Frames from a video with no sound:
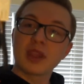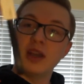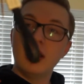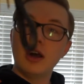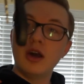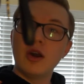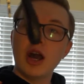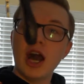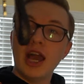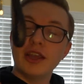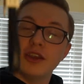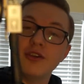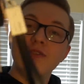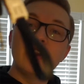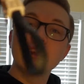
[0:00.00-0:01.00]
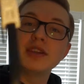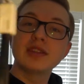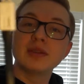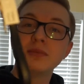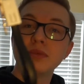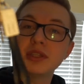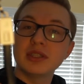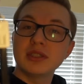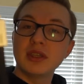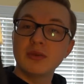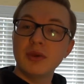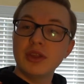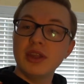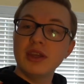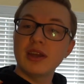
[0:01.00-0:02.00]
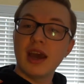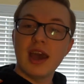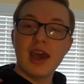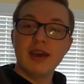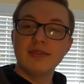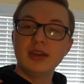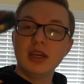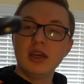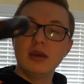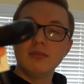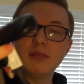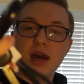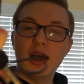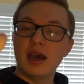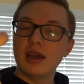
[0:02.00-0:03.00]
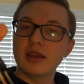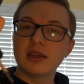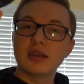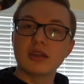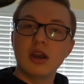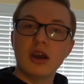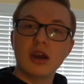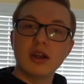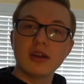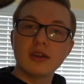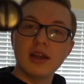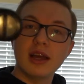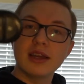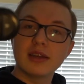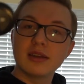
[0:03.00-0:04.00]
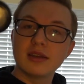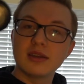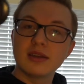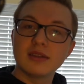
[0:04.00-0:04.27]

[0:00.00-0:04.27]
I go very simplistic with it. I have my car lock,